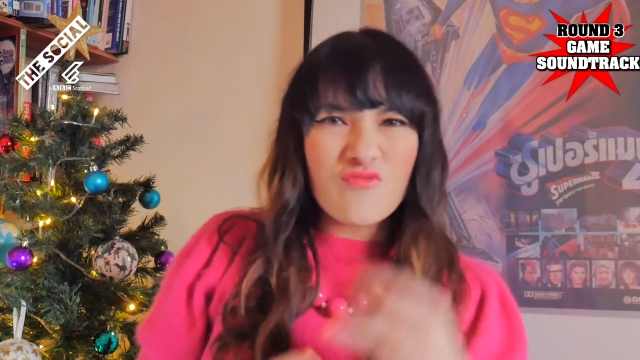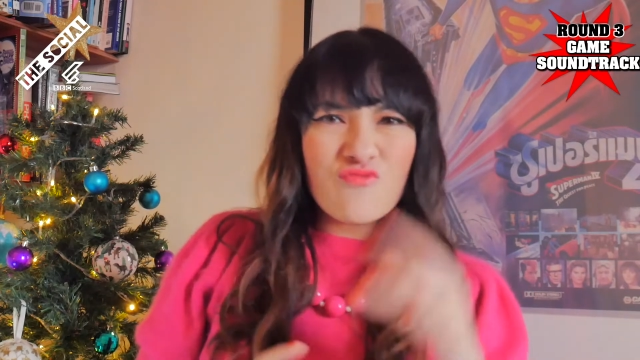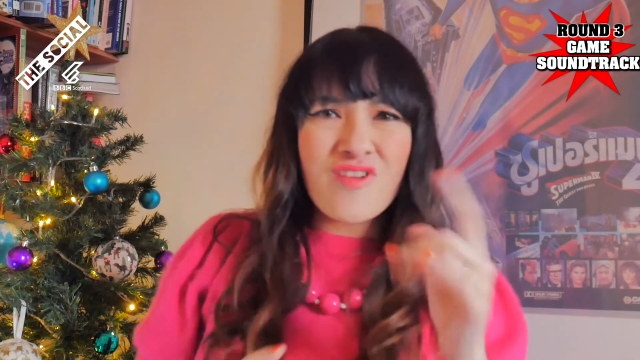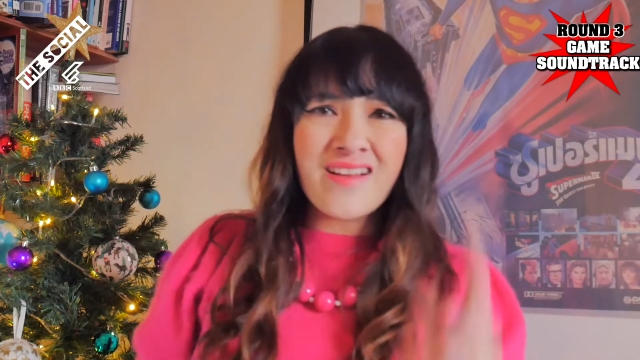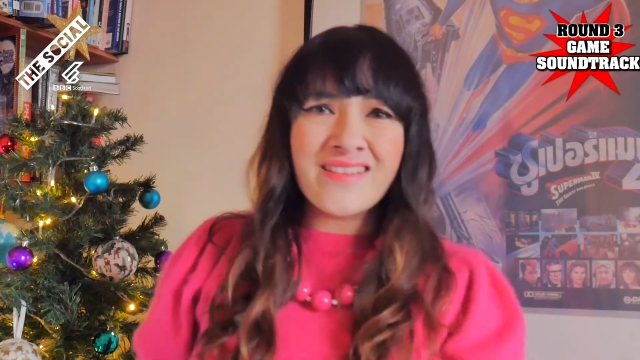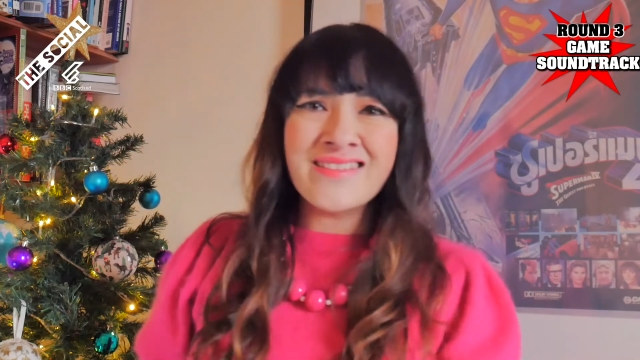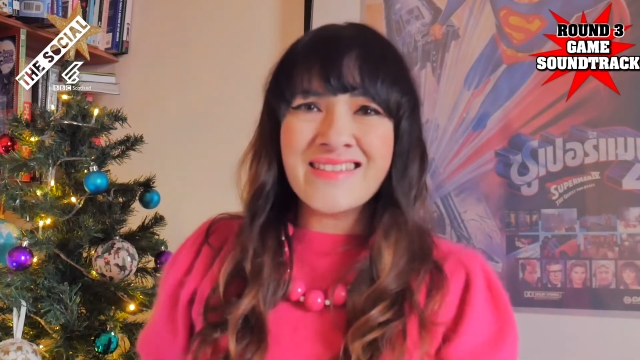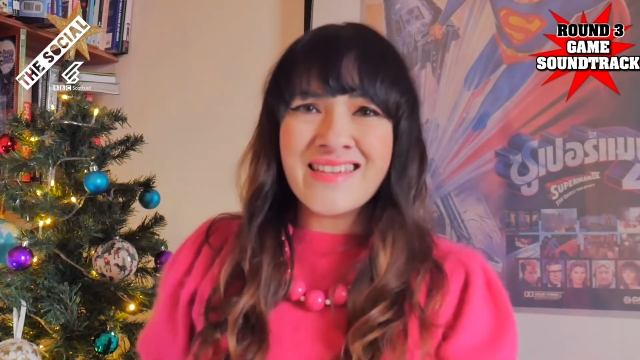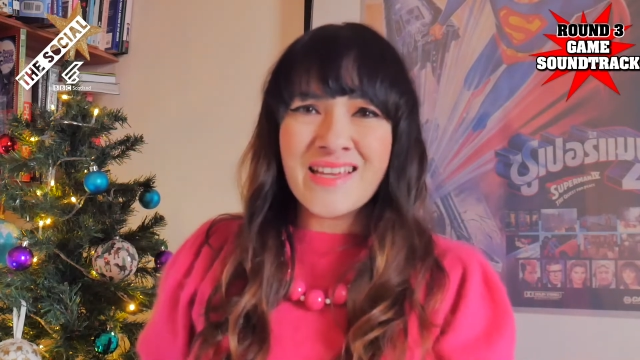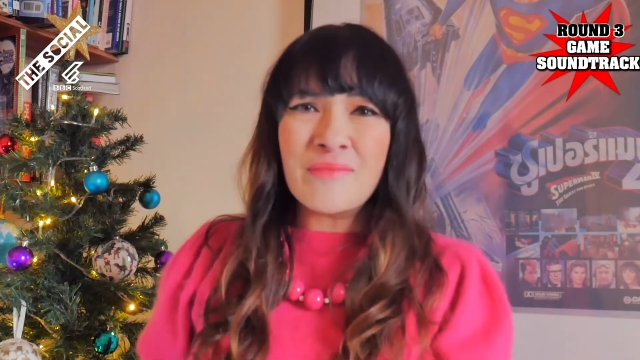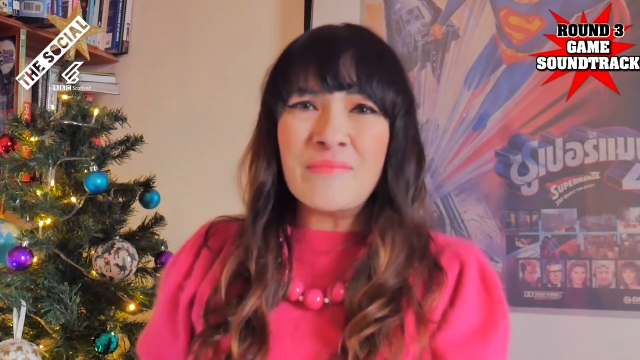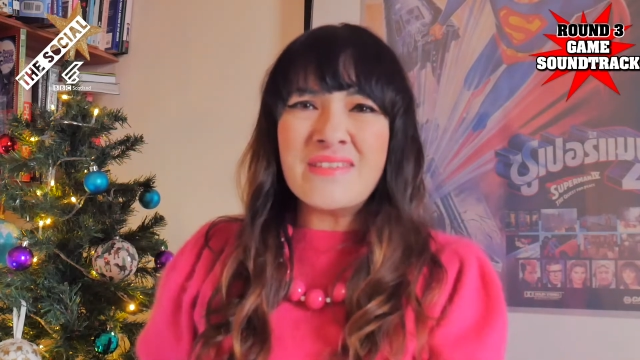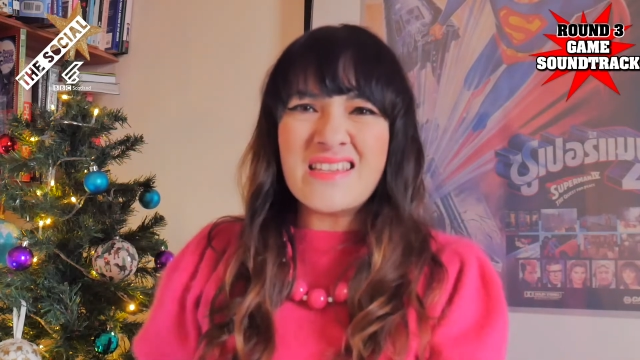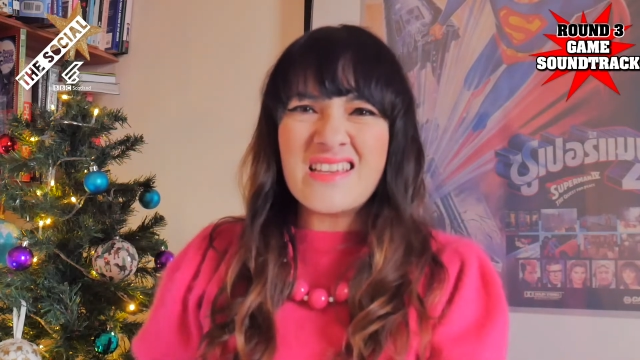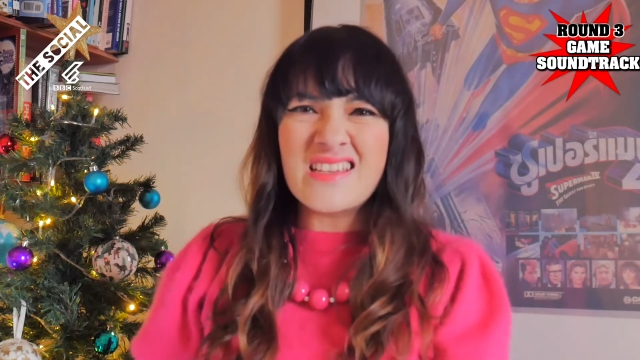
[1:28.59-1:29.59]
Run
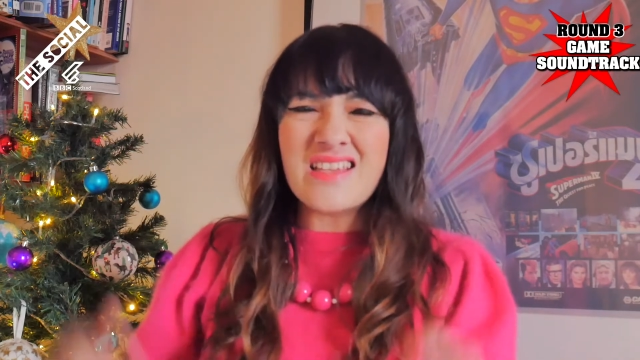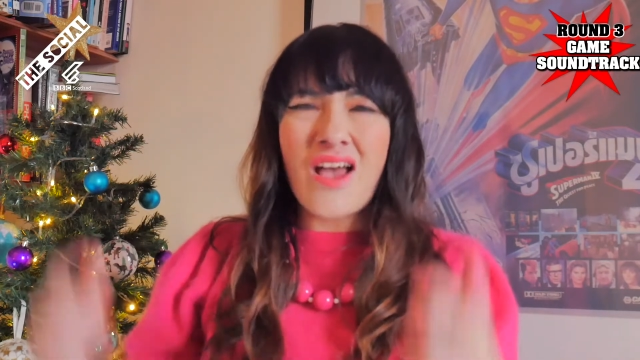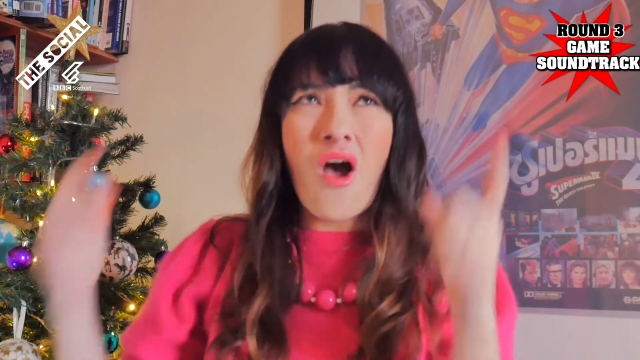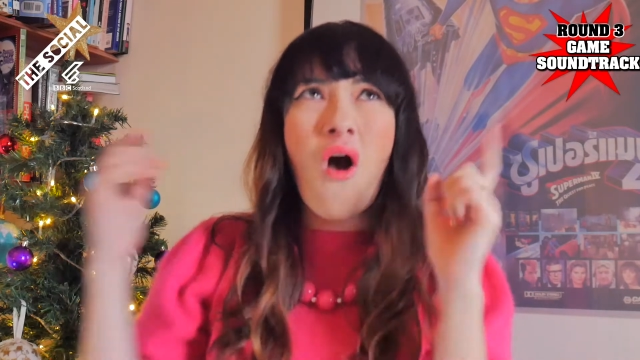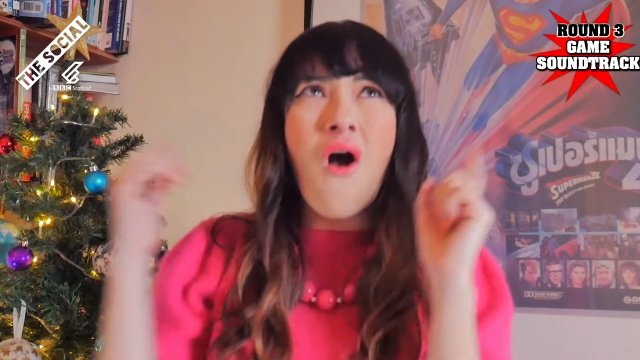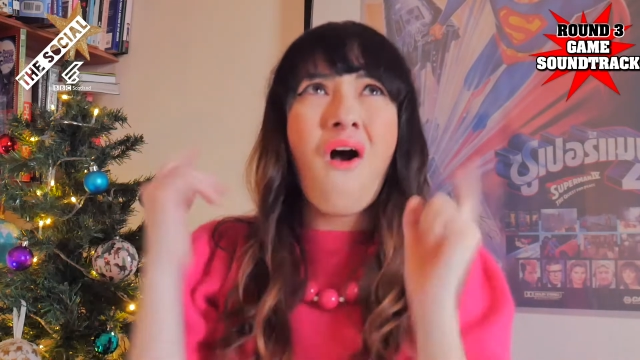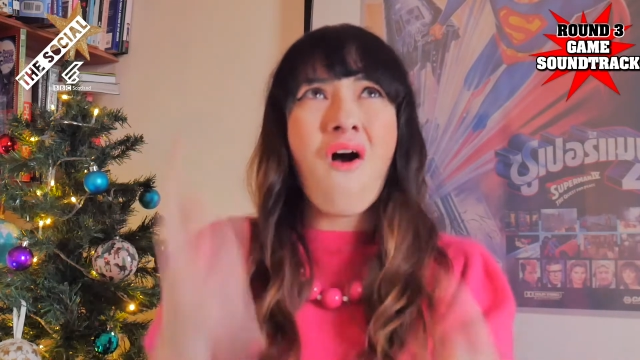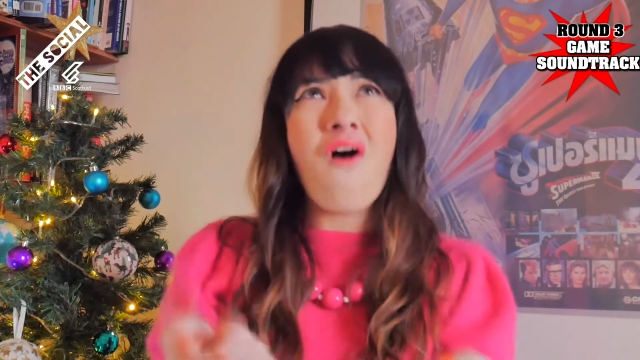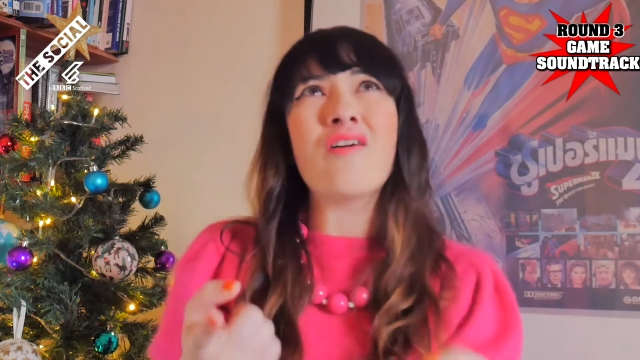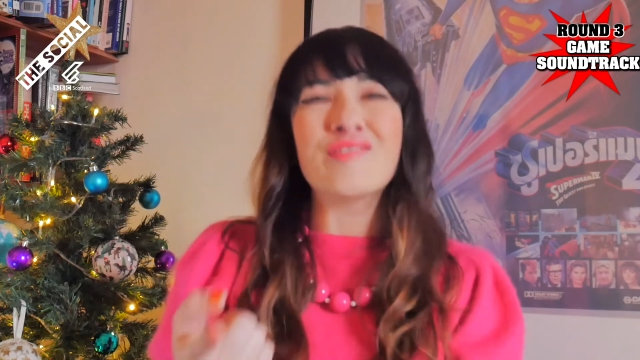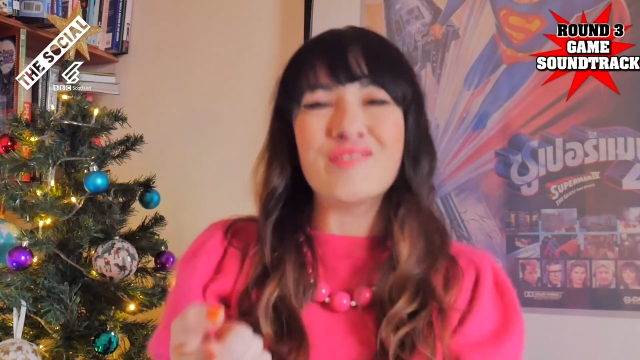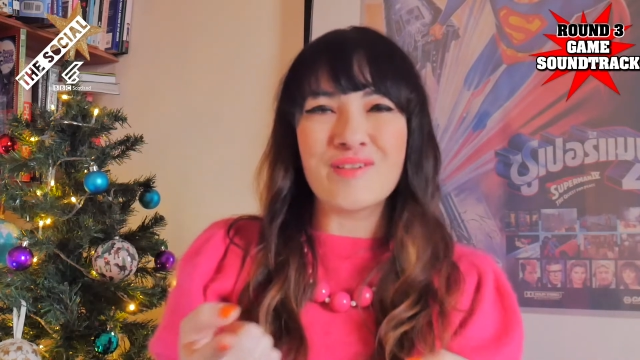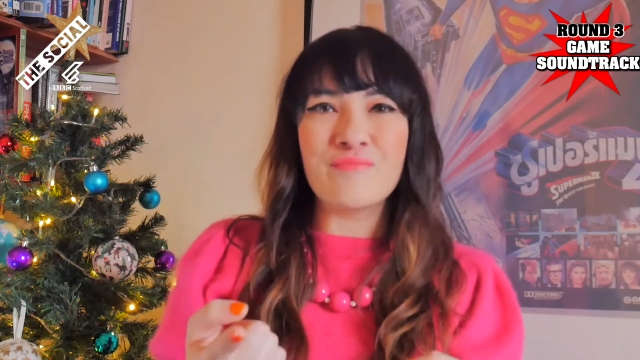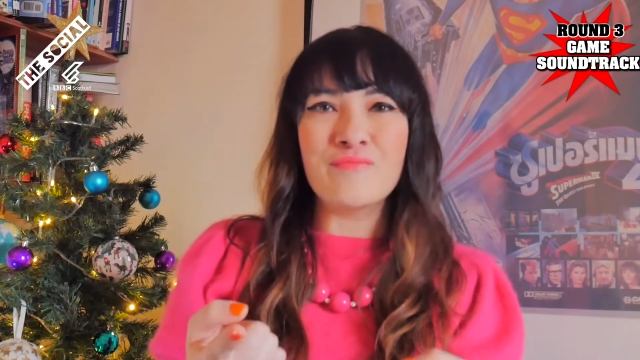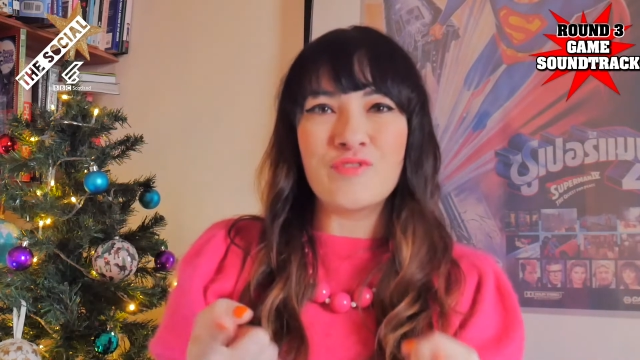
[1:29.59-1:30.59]
DMC's
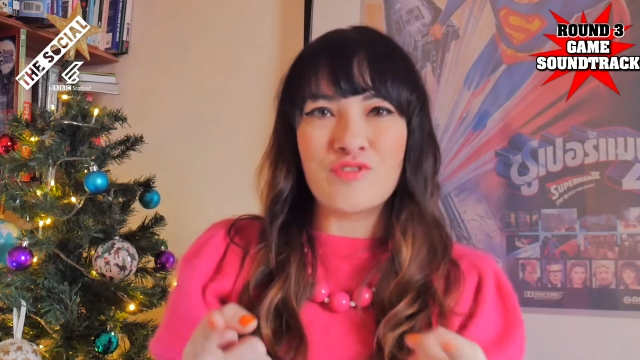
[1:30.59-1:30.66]
awesome